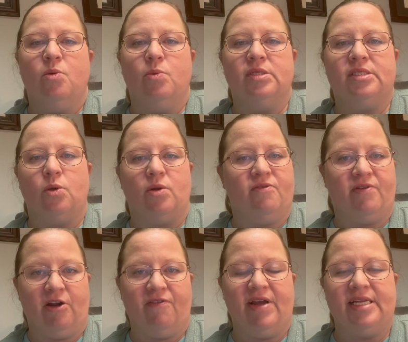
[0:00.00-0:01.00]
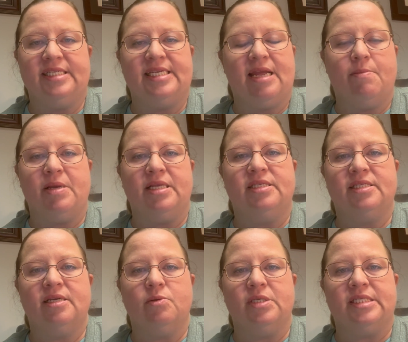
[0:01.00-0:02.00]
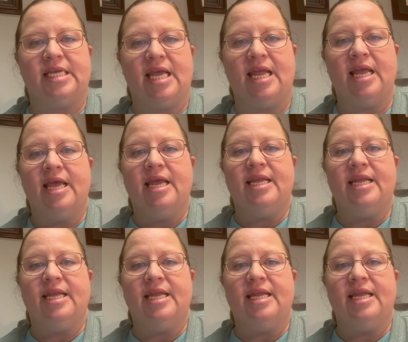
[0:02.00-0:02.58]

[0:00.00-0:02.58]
or the verified statements, will say,